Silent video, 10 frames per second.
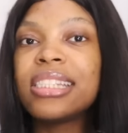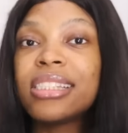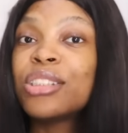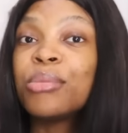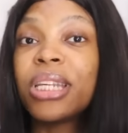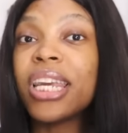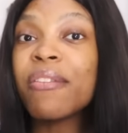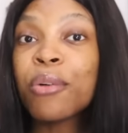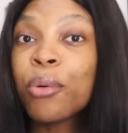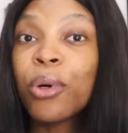Cee-C should be
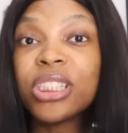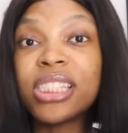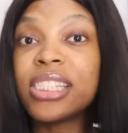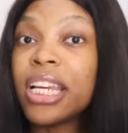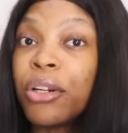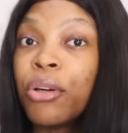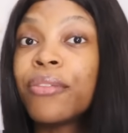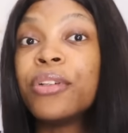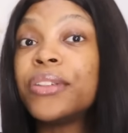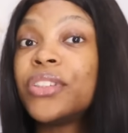careful with what she say, you know,
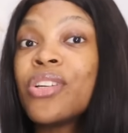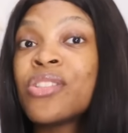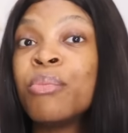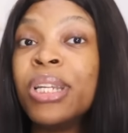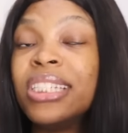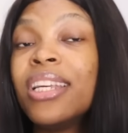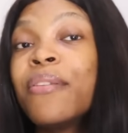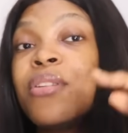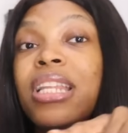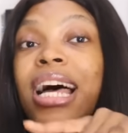even if she doesn't mean it.
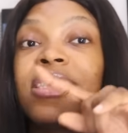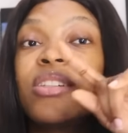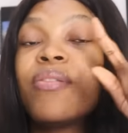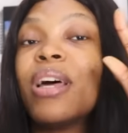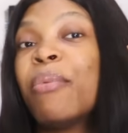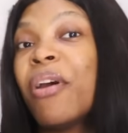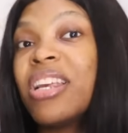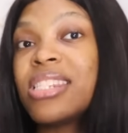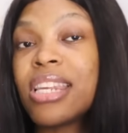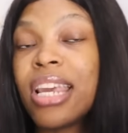Even that stuff that
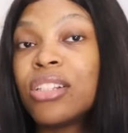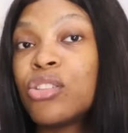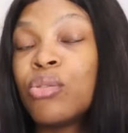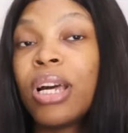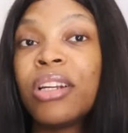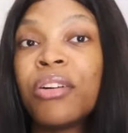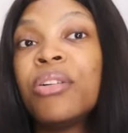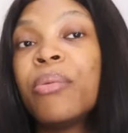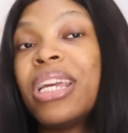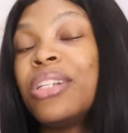Pere said to
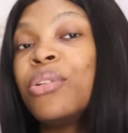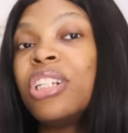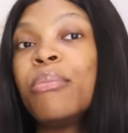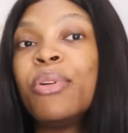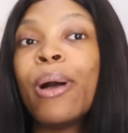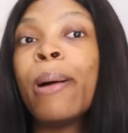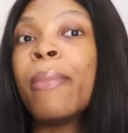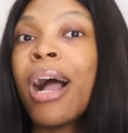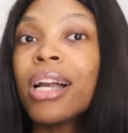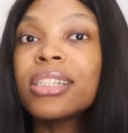Adekunle where he told him, you are
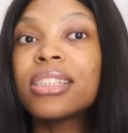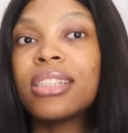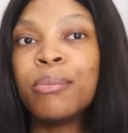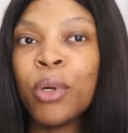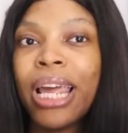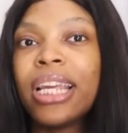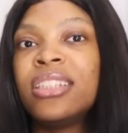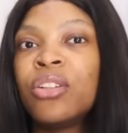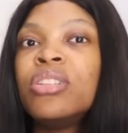marked, more like he's